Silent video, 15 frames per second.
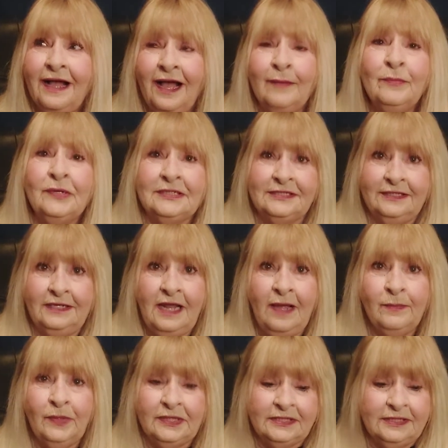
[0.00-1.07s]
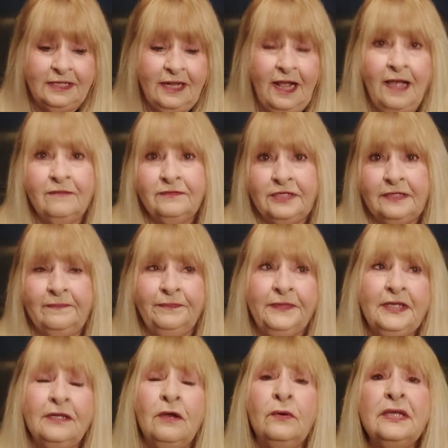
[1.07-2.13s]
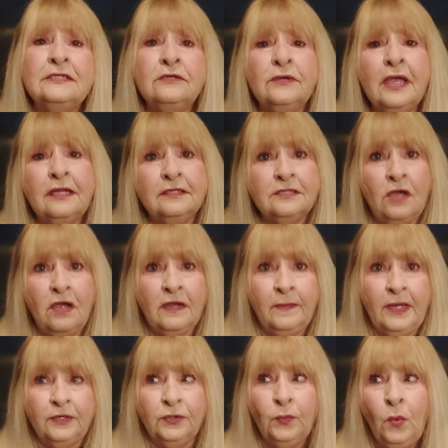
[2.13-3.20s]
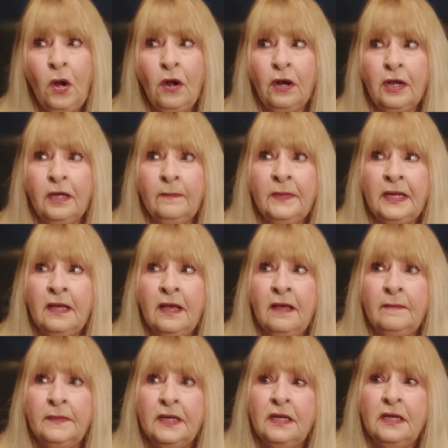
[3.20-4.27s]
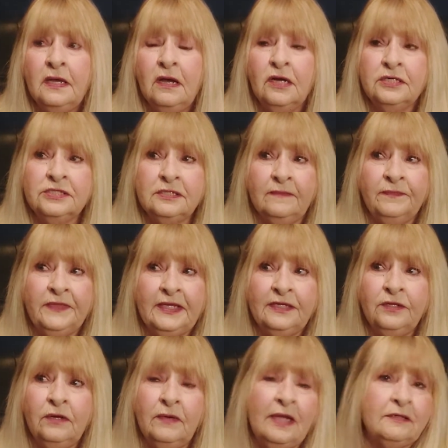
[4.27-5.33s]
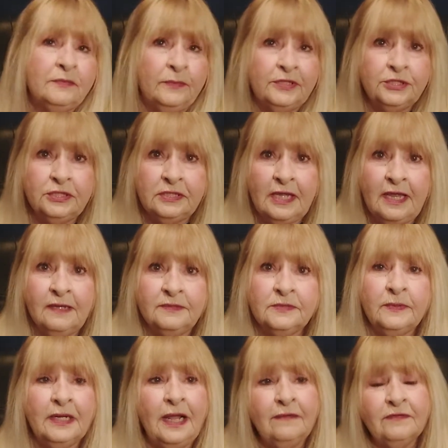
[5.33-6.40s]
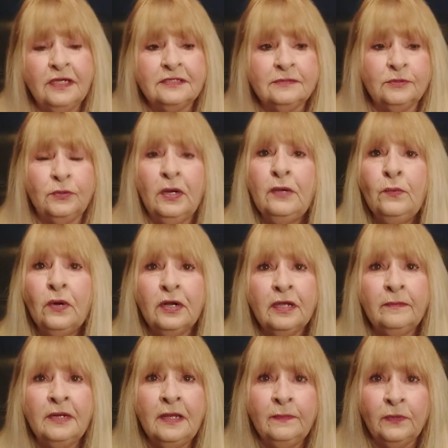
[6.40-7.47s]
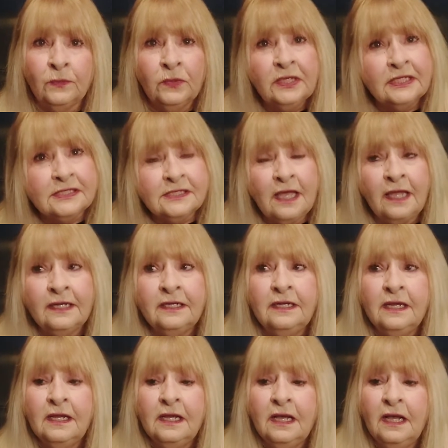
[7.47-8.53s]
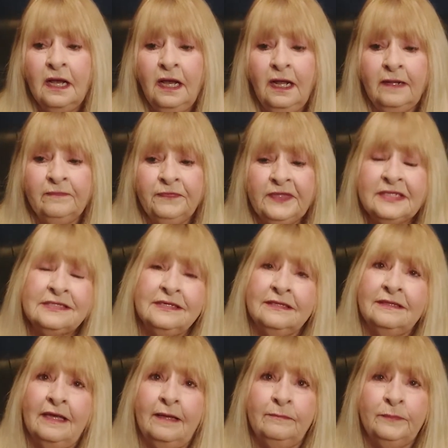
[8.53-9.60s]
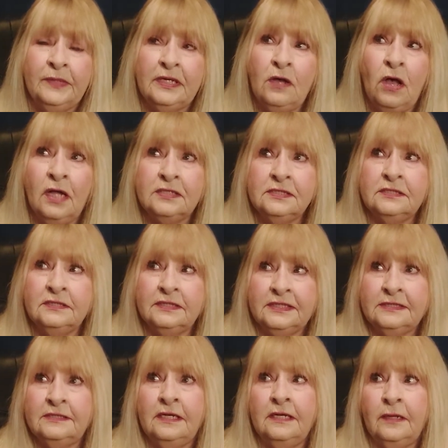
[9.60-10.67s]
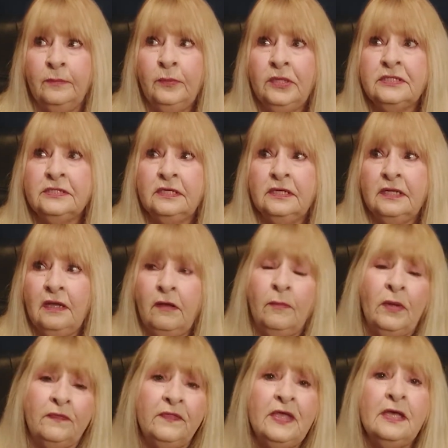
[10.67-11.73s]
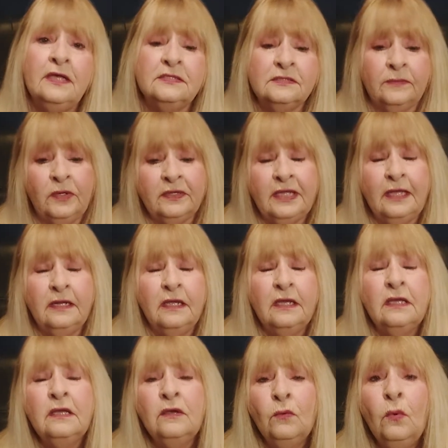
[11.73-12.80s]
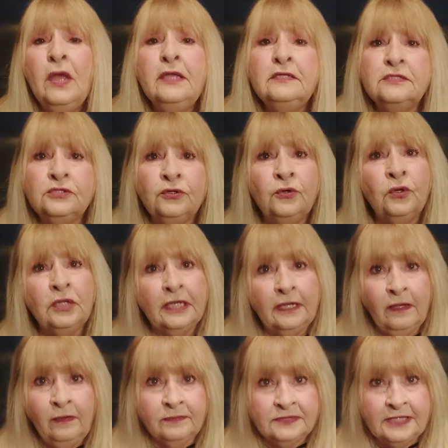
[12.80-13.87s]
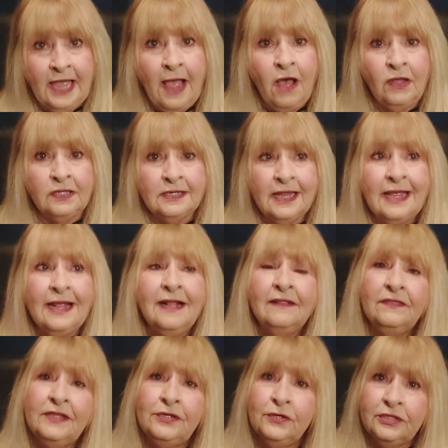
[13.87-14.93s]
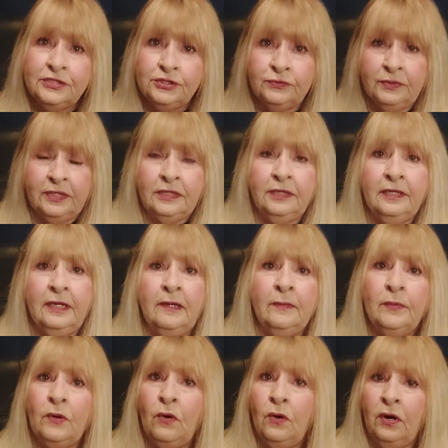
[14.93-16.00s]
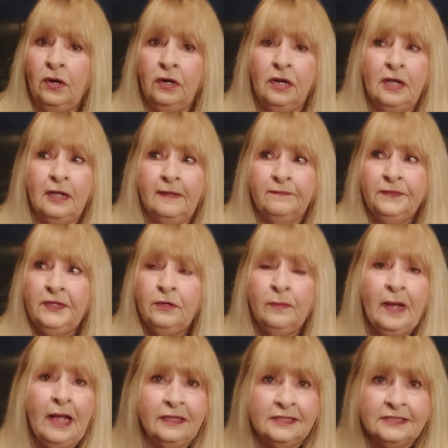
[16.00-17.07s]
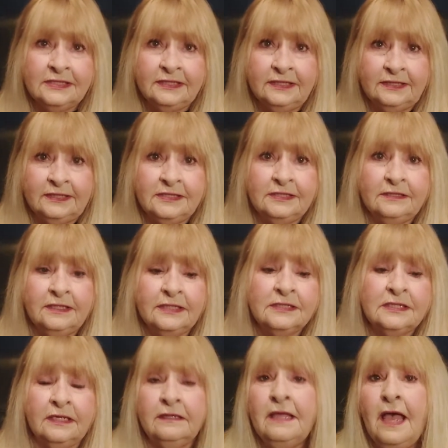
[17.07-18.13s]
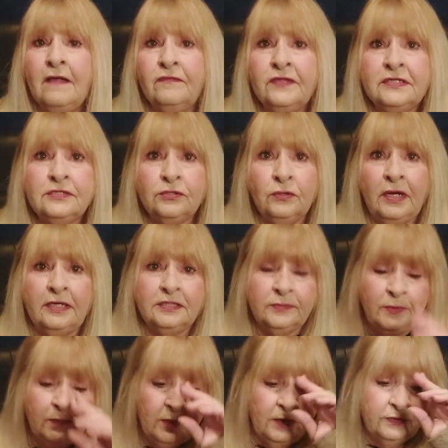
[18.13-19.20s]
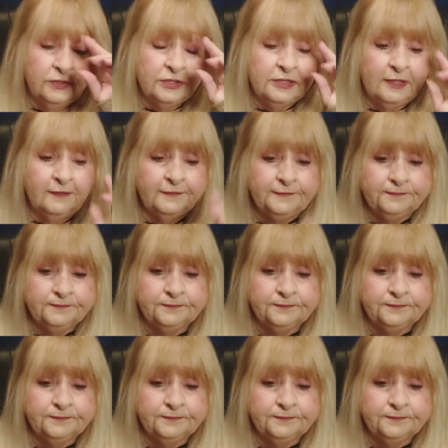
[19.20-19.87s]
I booked it. I booked it. I've did. You know, it's okay to talk about your work coming up or something. You don't have to mention names, but I've got some great work coming up. I'm really excited. Things like that. But constantly saying, I booked it. Hey, I'm on this. I'm on that. Wait until it comes out. Then you can show a clip or, you know, behind the scenes, things like that. That's great to promote yourself.